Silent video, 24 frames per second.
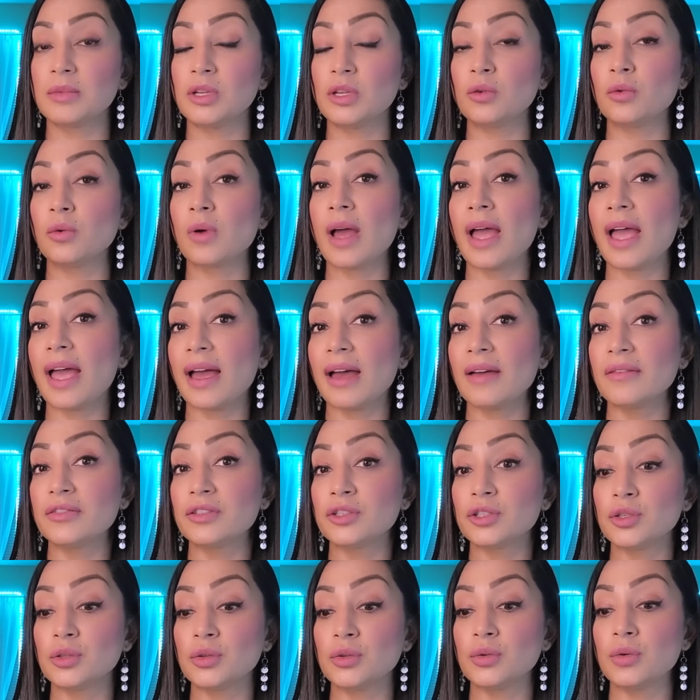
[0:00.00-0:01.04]
You don't have
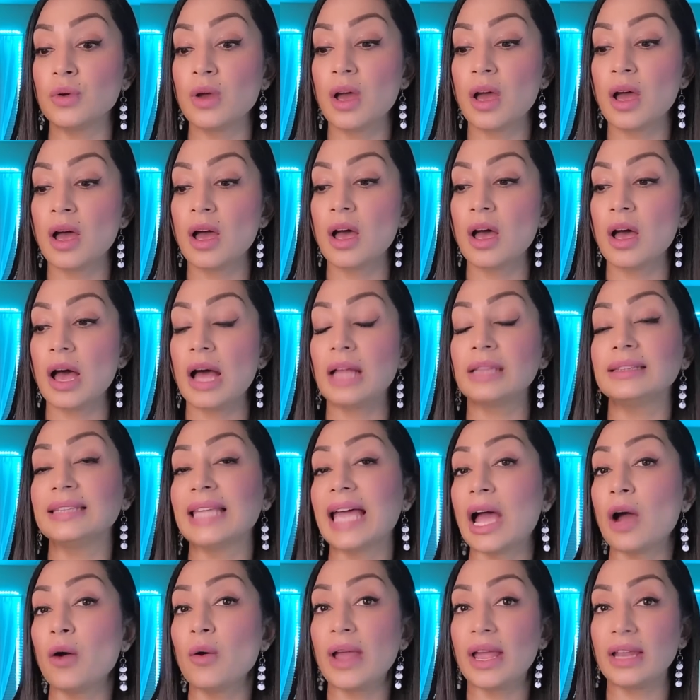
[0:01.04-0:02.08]
to
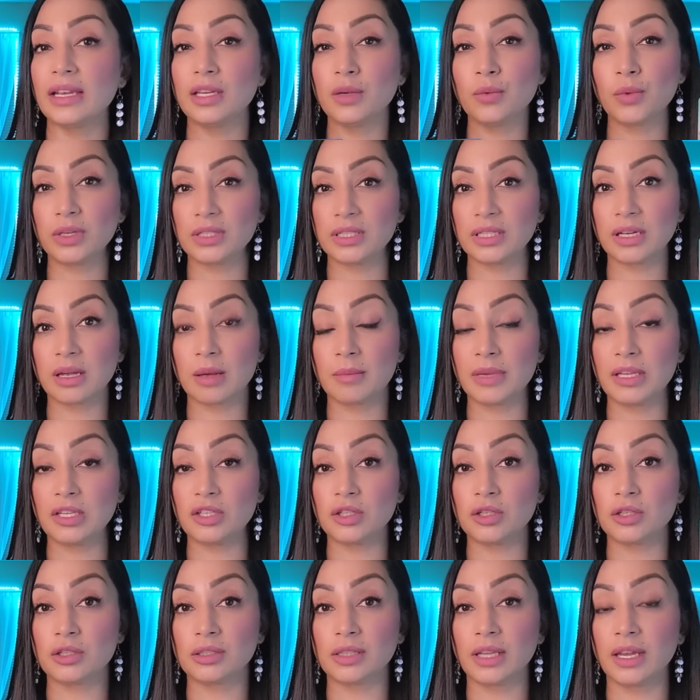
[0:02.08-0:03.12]
allow anyone to come
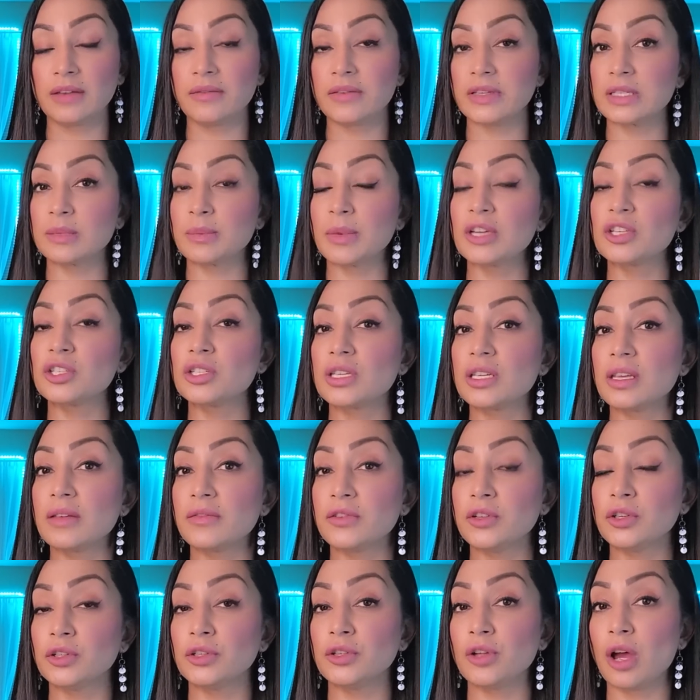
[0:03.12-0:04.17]
into your life, especially
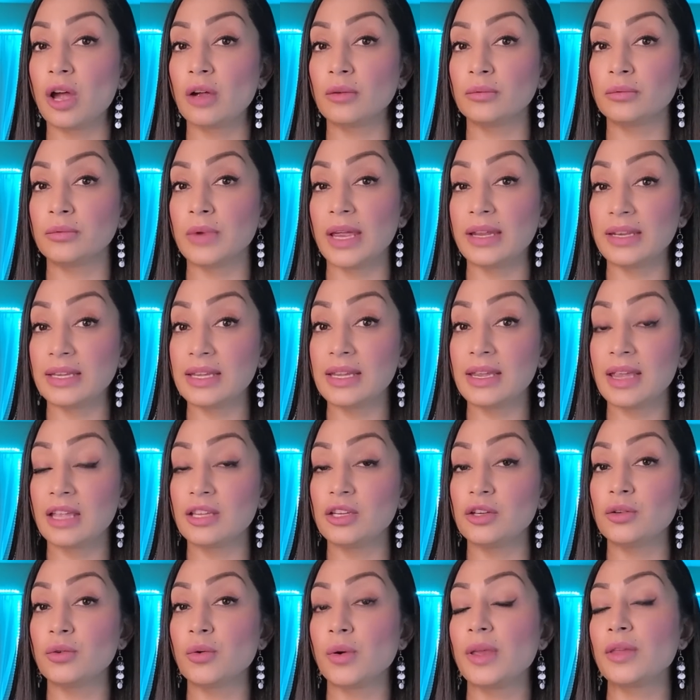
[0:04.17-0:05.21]
if you're not ready and
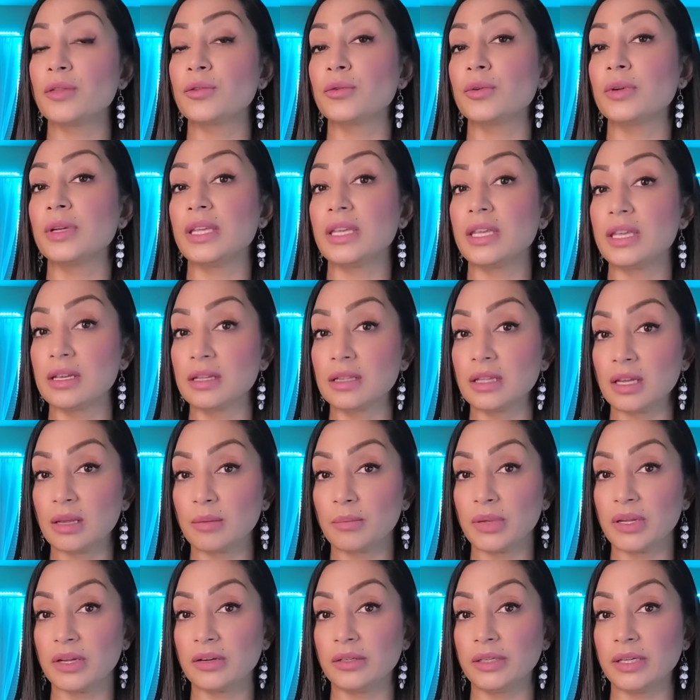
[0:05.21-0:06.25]
you're going through a healing
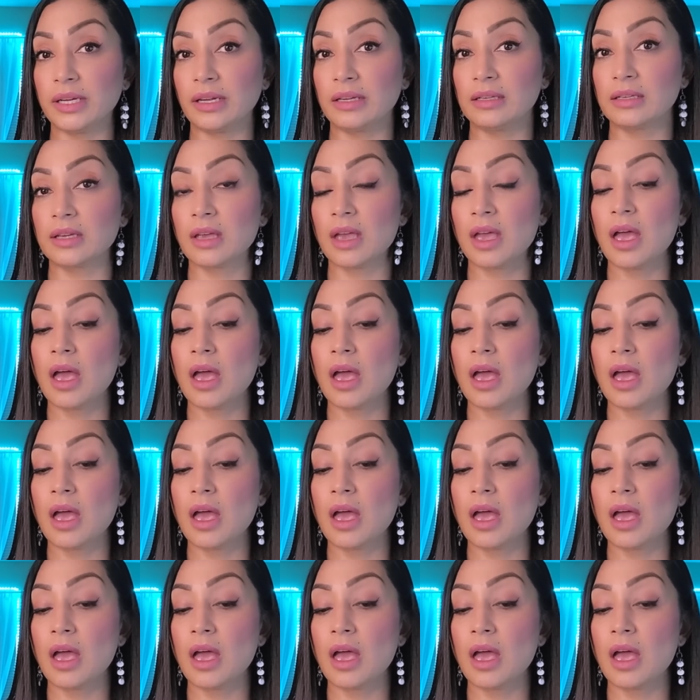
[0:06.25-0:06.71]
period.